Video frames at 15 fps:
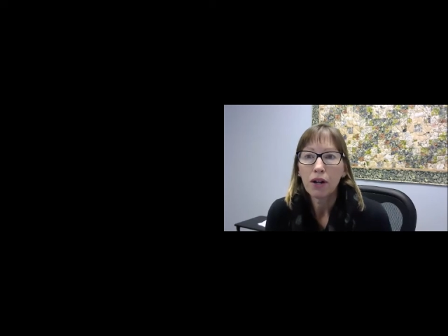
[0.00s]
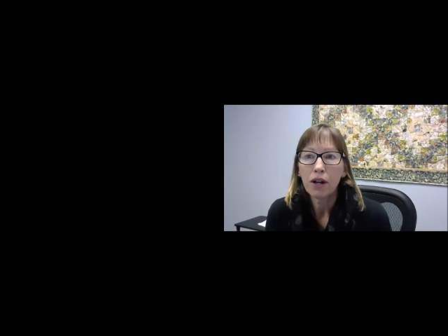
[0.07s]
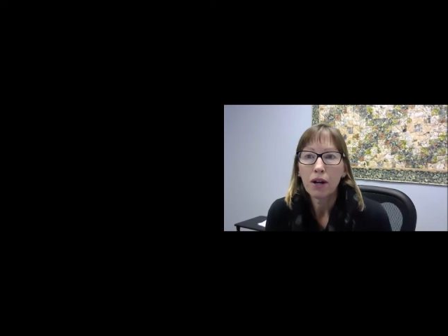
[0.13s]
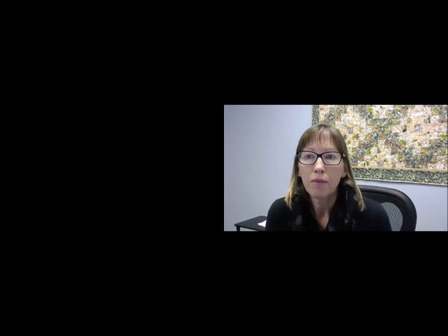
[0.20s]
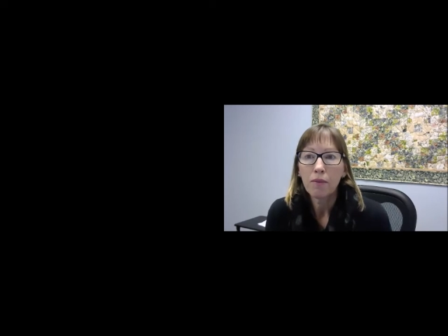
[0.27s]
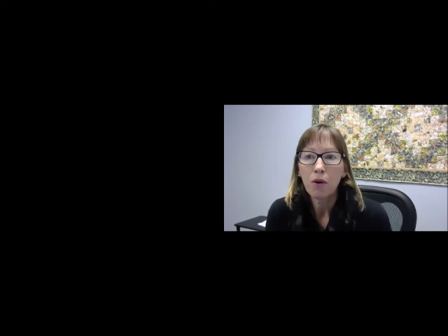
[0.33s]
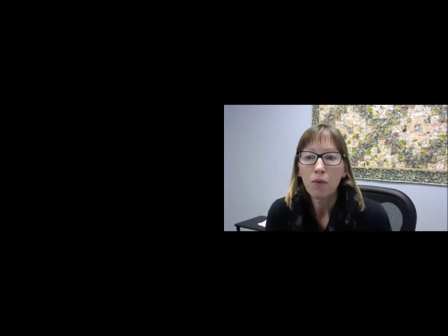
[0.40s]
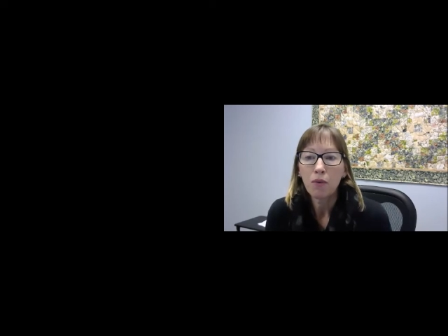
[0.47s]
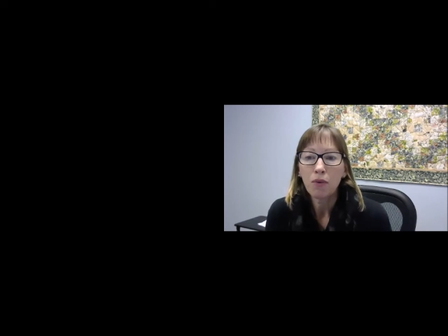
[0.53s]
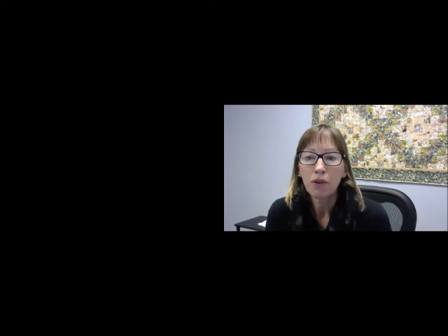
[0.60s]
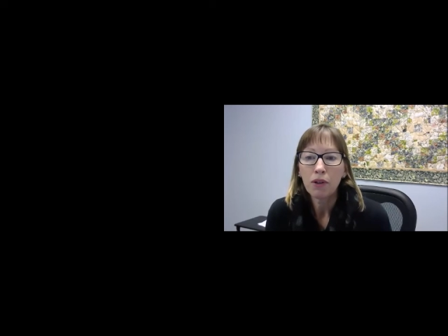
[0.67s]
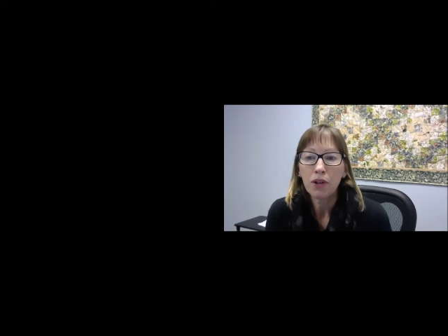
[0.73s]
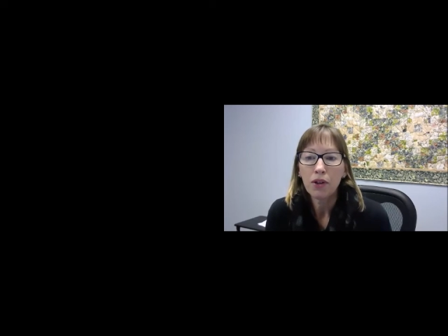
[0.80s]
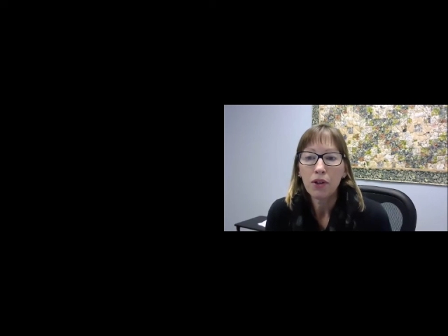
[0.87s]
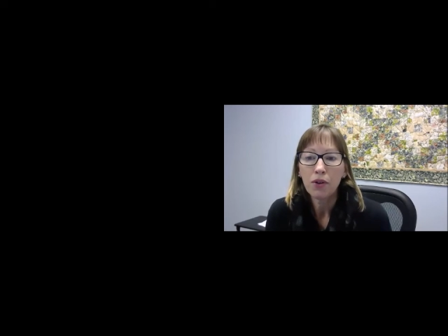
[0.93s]

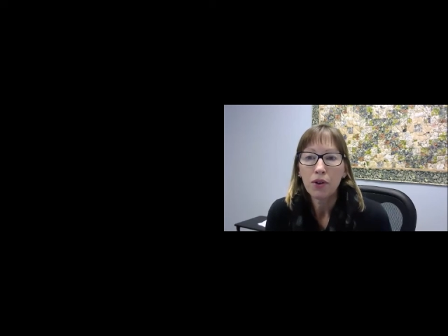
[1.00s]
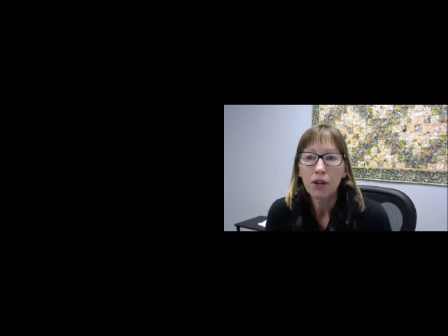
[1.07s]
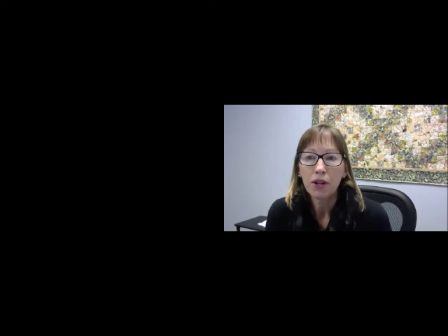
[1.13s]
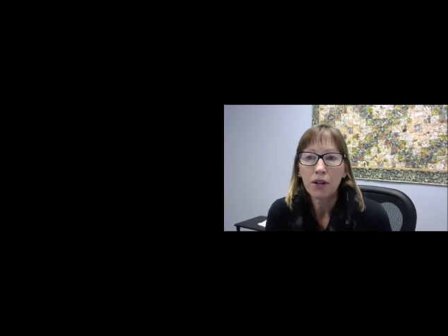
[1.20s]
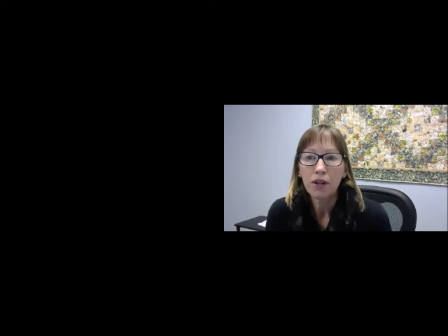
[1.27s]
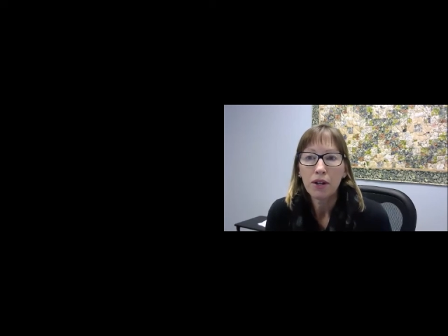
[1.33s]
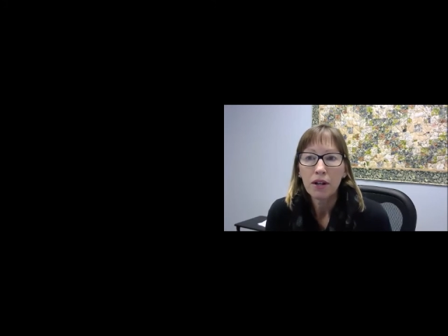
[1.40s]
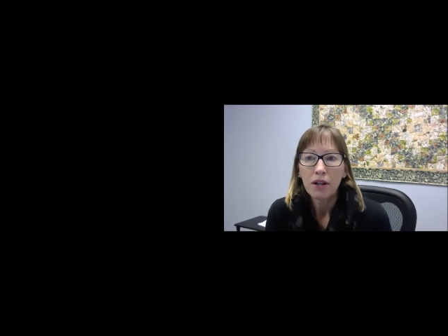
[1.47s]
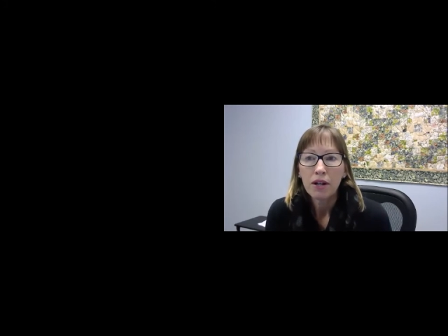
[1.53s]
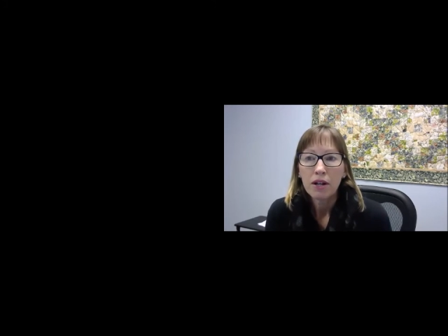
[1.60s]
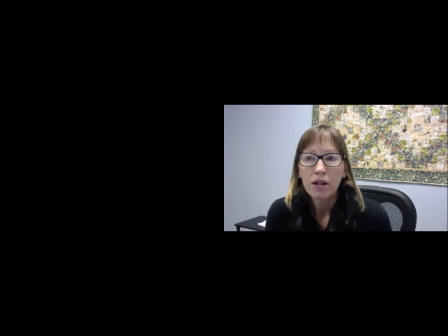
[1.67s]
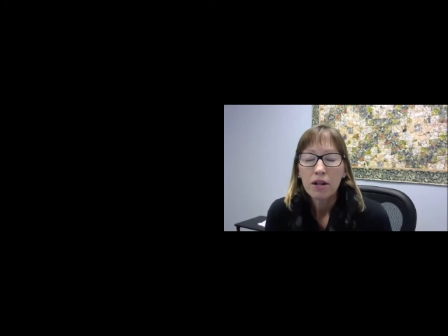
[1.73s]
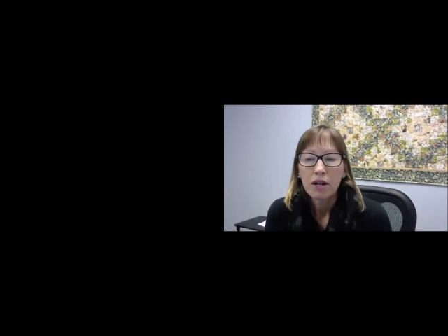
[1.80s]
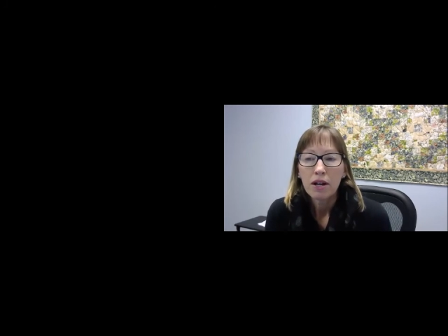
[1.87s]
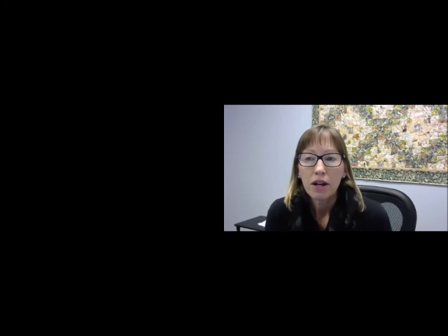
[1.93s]
Hopefully you can,
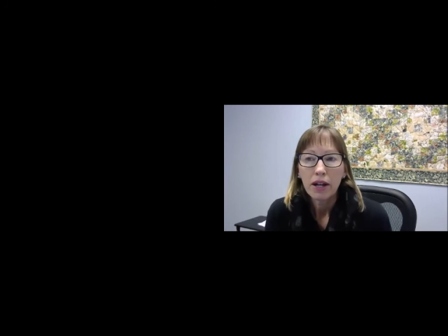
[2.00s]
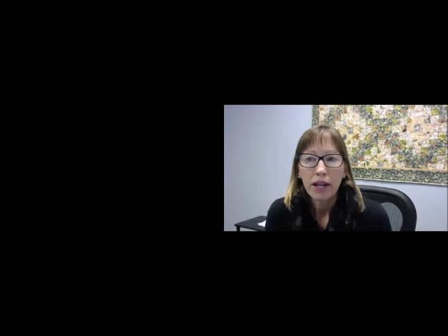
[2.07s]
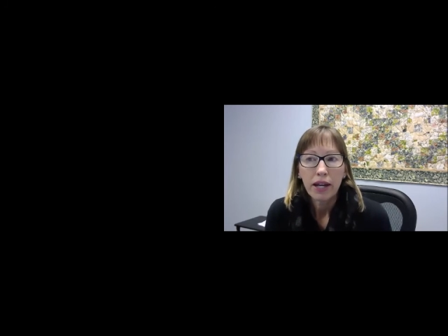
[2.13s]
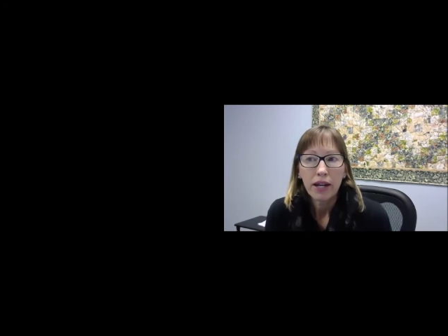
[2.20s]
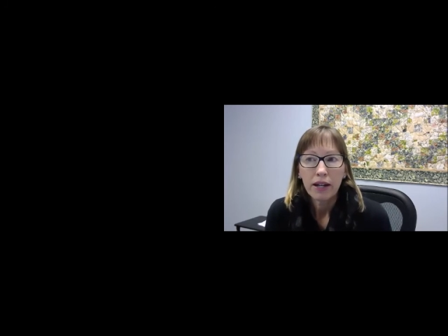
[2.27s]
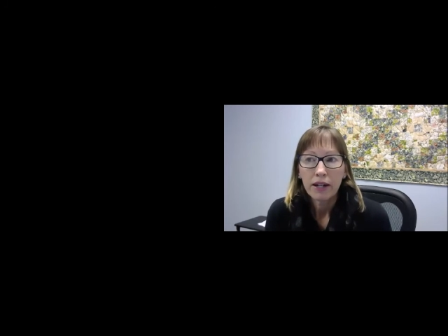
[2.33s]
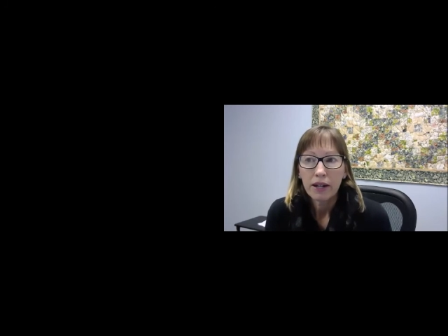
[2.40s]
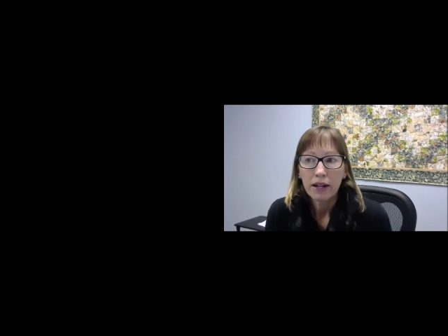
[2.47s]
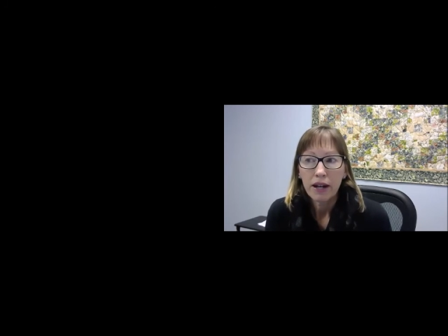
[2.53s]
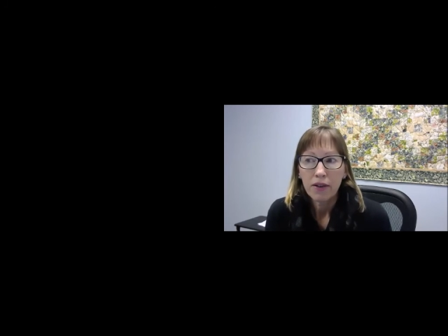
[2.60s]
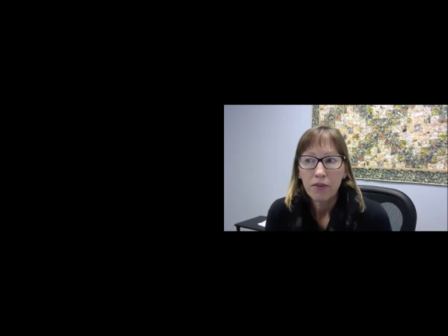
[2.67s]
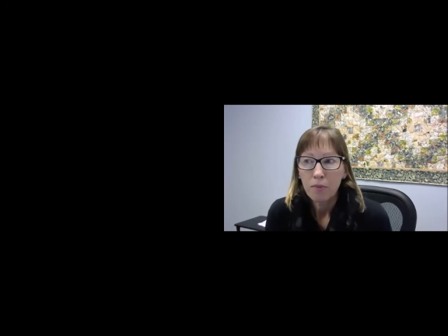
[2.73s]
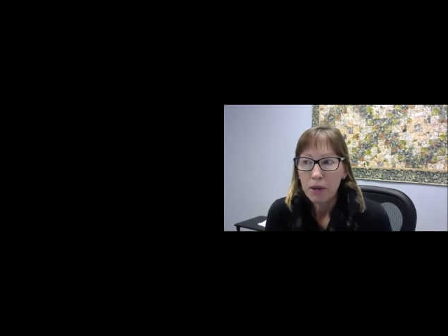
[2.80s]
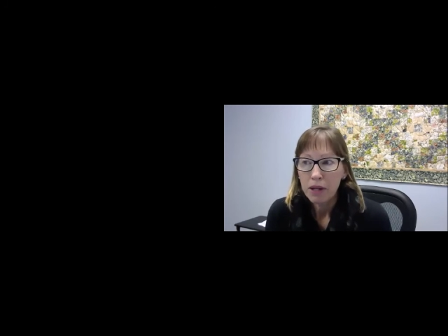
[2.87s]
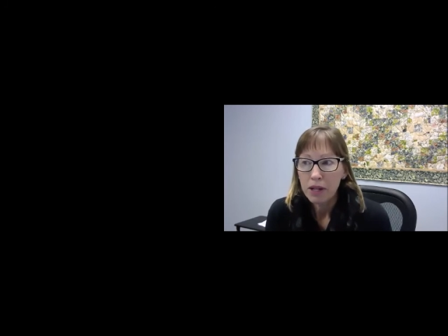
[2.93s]
again, have
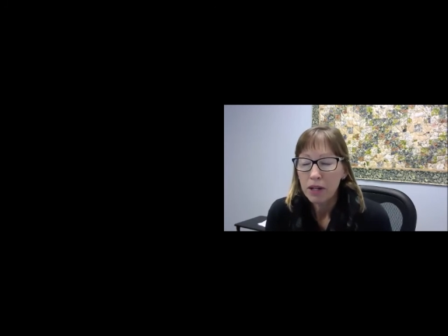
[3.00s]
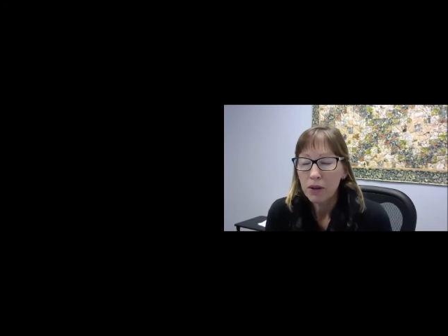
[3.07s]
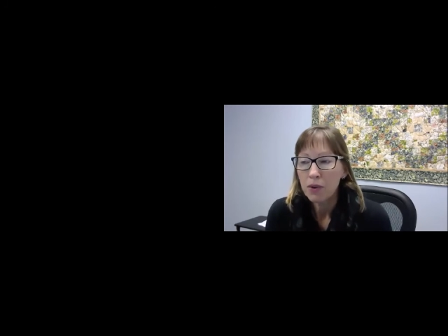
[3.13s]
a meeting